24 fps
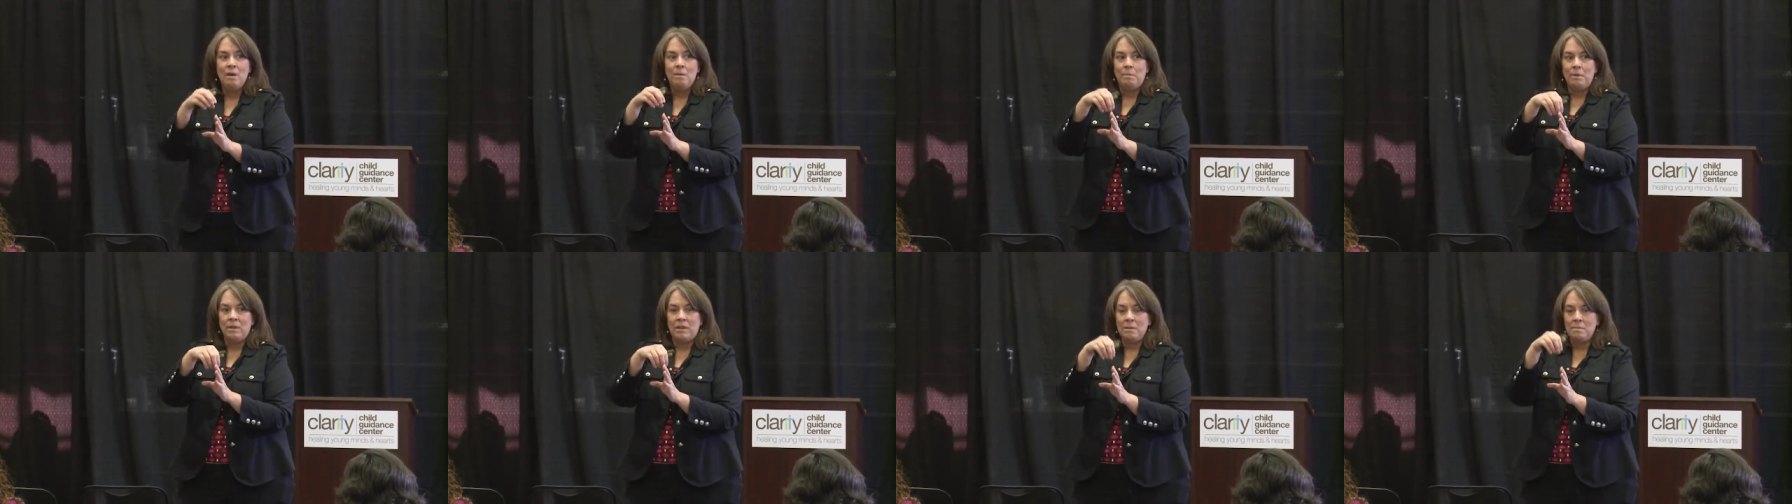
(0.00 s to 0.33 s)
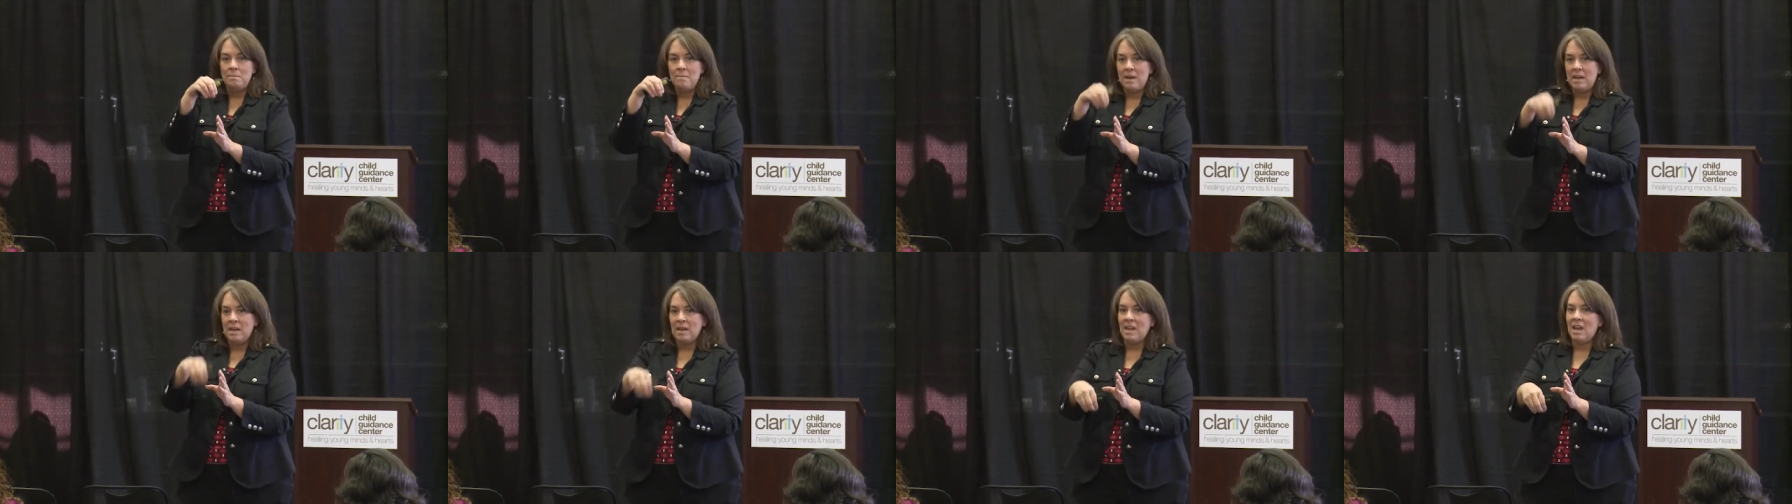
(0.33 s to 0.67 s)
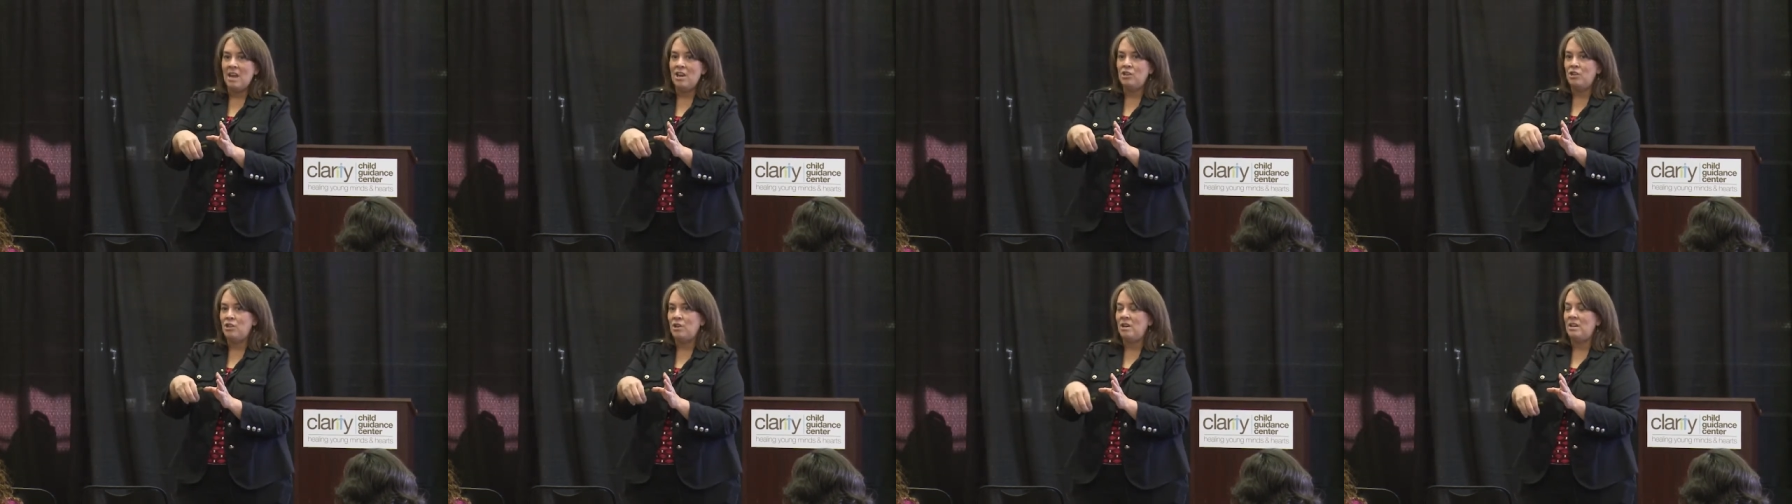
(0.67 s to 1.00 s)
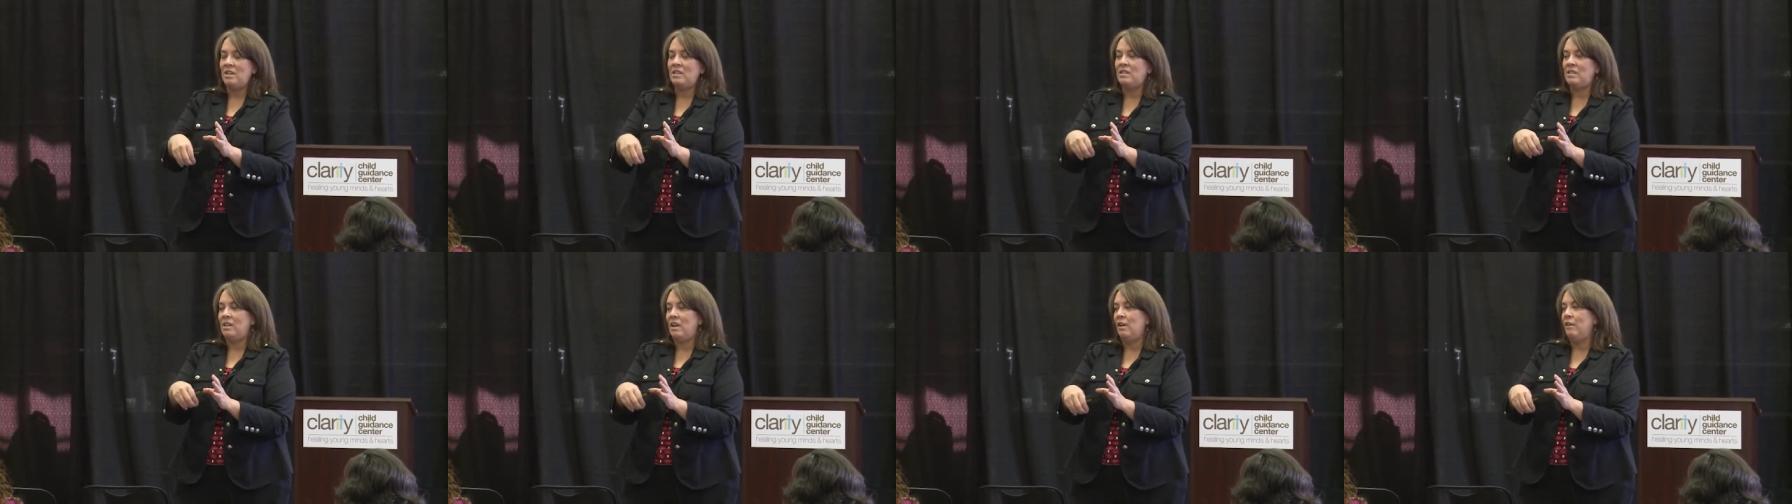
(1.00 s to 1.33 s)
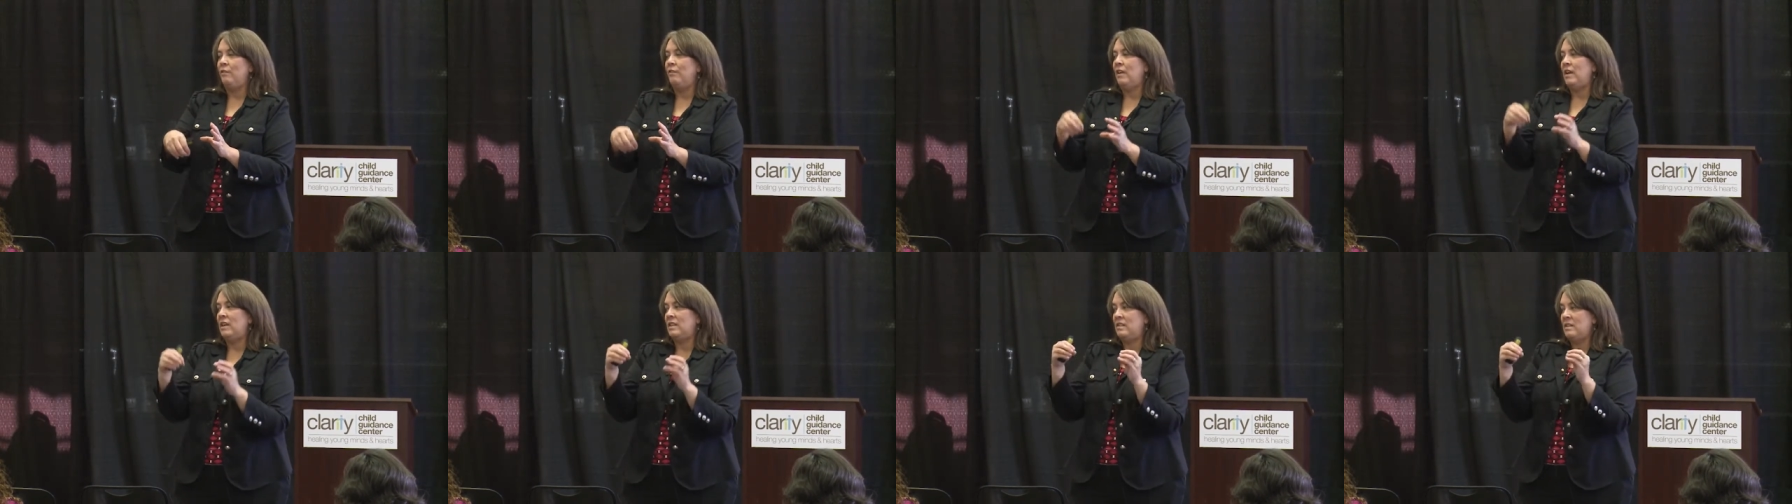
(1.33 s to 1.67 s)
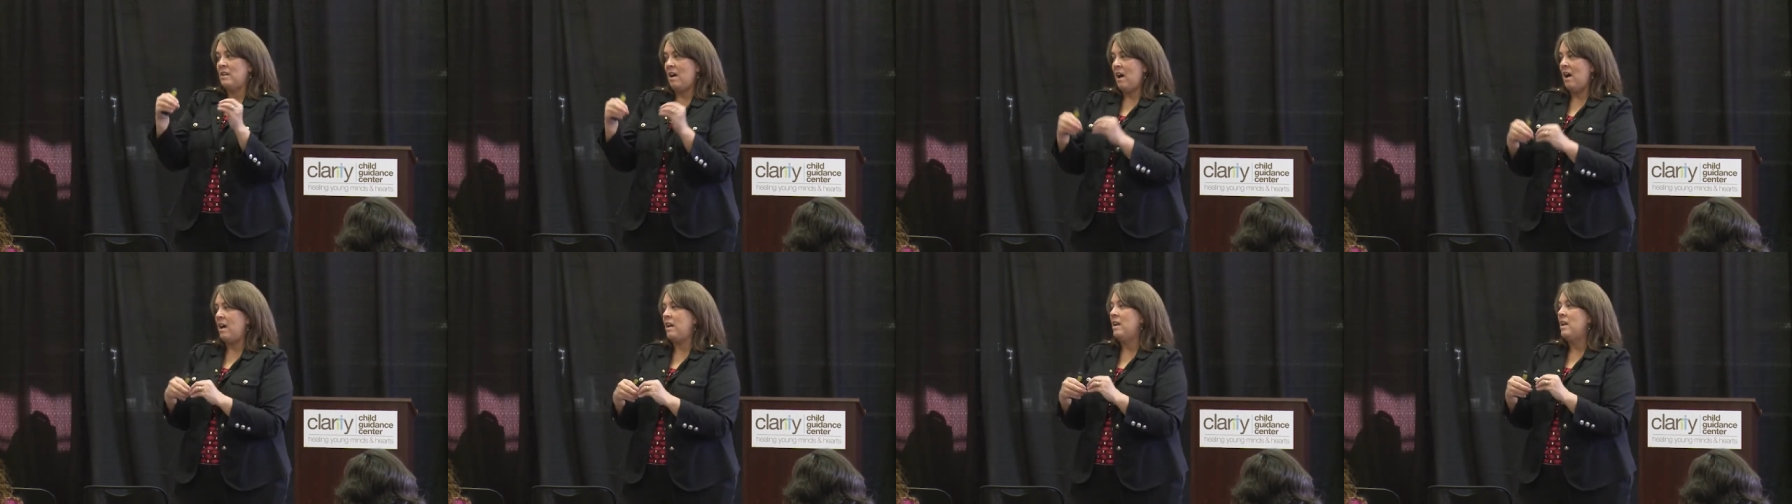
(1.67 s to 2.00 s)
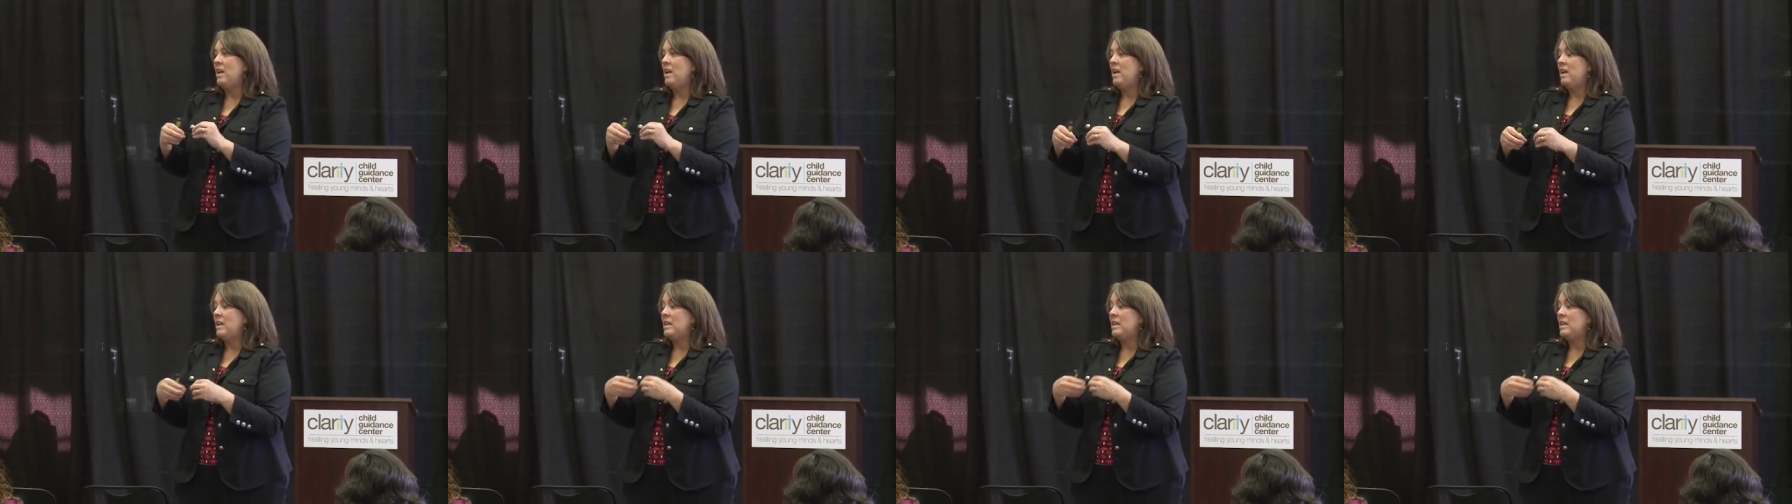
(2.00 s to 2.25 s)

But the medication itself has not